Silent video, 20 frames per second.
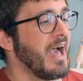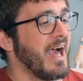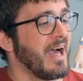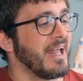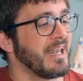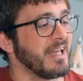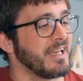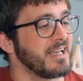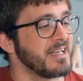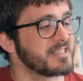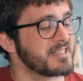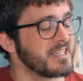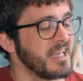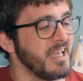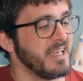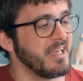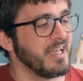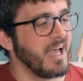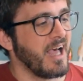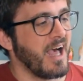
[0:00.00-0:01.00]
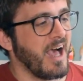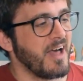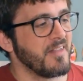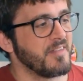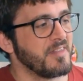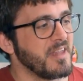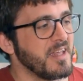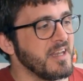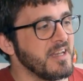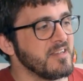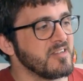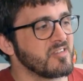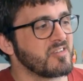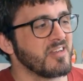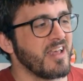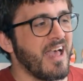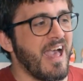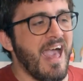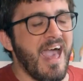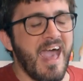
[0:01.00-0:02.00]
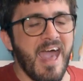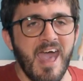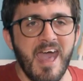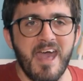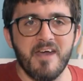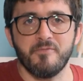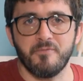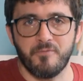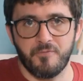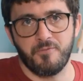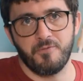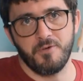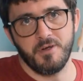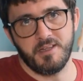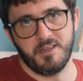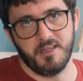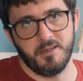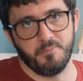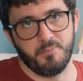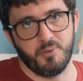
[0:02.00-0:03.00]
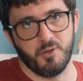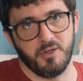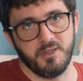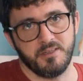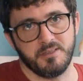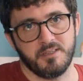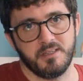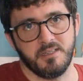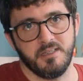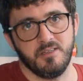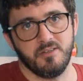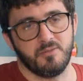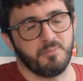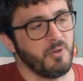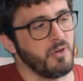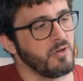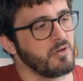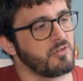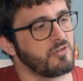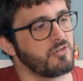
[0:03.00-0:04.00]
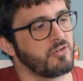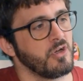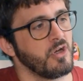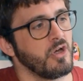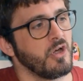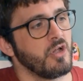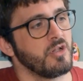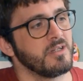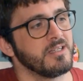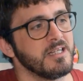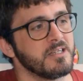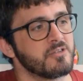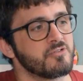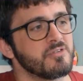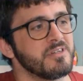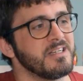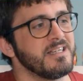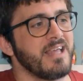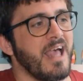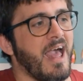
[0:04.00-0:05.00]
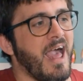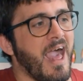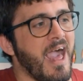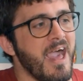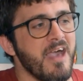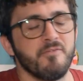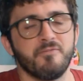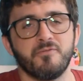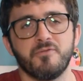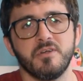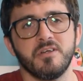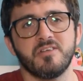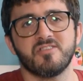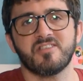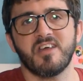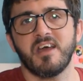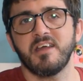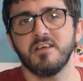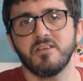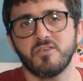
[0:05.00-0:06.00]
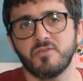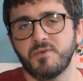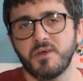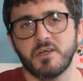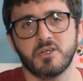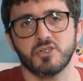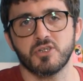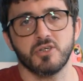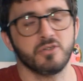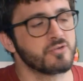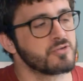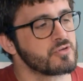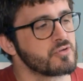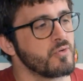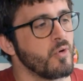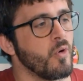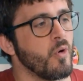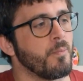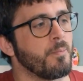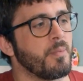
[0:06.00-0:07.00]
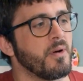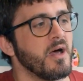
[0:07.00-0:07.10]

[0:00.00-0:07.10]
Like I say, there is everything put into these books. Literally every science fiction trope